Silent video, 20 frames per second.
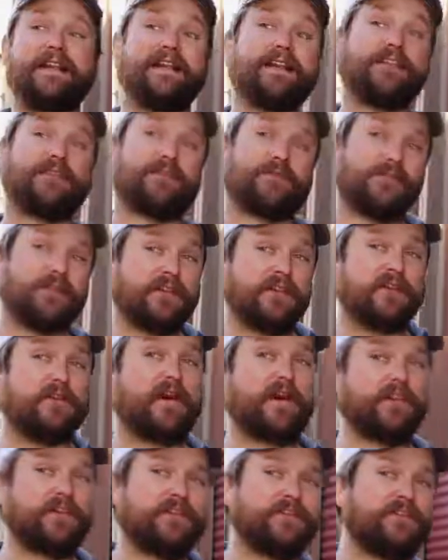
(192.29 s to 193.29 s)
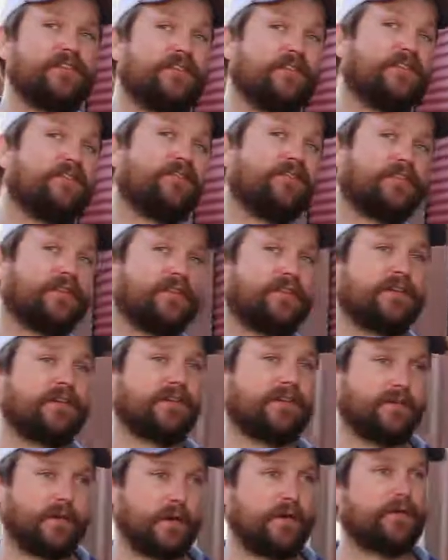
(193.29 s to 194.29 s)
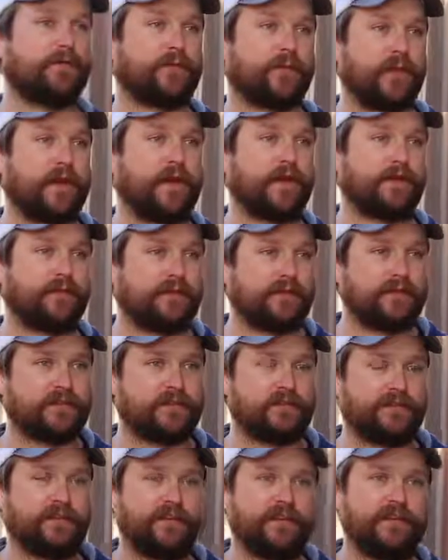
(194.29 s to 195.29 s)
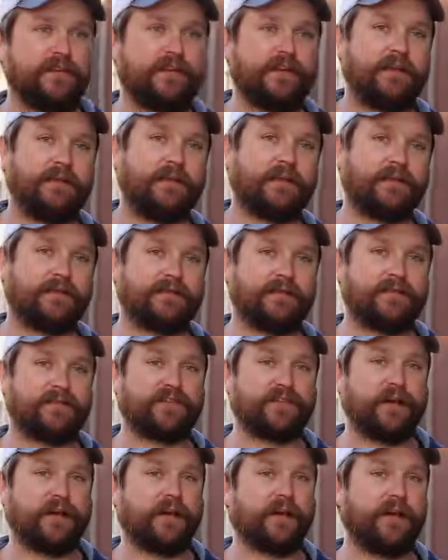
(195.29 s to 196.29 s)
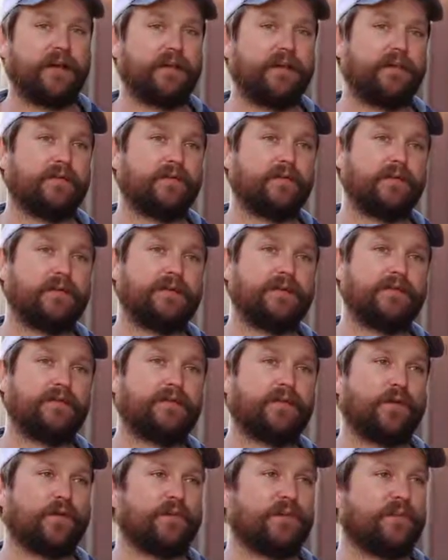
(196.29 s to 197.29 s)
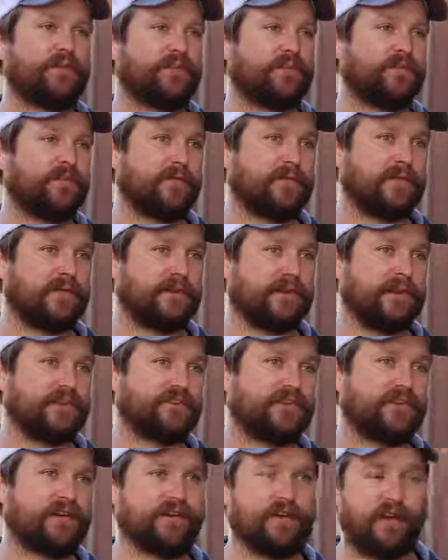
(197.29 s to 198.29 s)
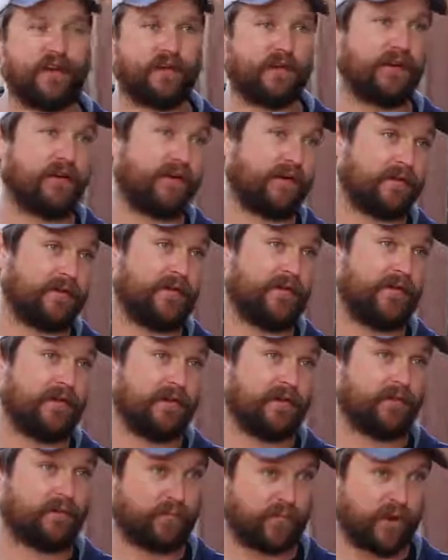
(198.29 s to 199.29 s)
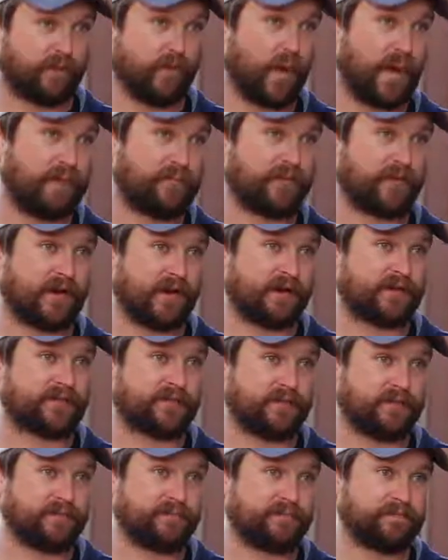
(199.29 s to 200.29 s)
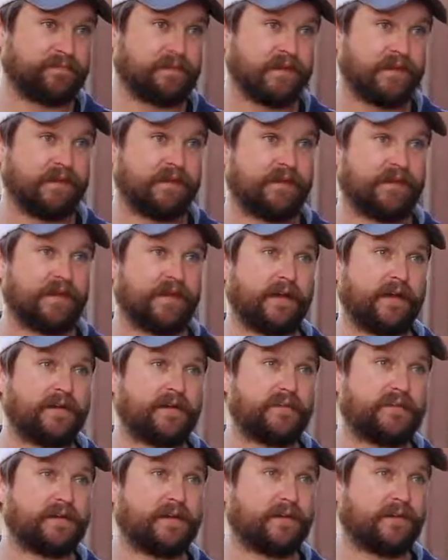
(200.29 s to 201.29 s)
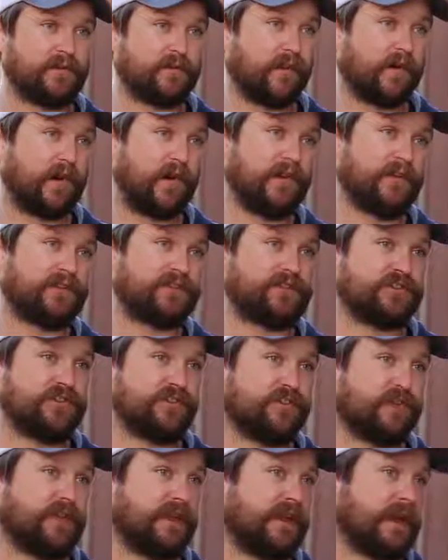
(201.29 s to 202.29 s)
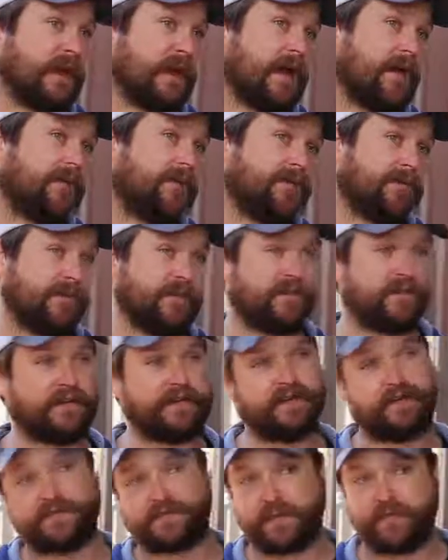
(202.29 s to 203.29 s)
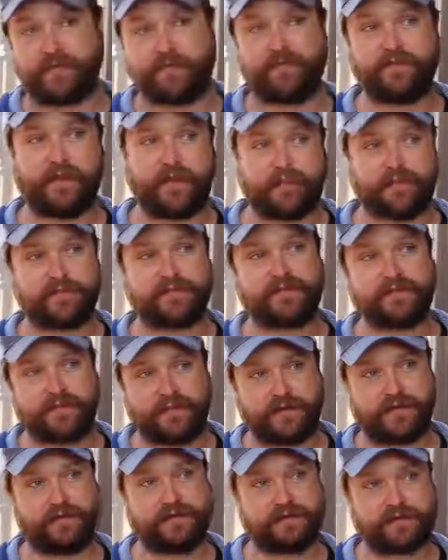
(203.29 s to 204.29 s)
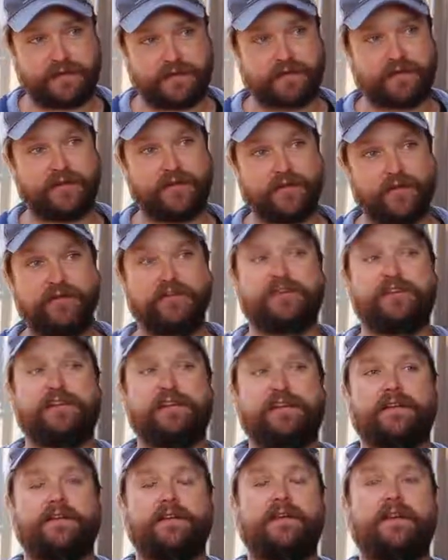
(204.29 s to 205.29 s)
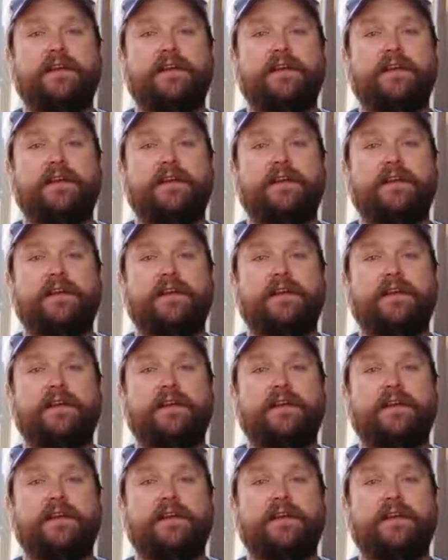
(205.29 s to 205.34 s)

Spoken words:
think it's really well suited for Rhone varietals. At SAMsARA, we use whole cluster fermentation in all our red wine production. The Pinot Noirs generally have 50 to 75% stem inclusion.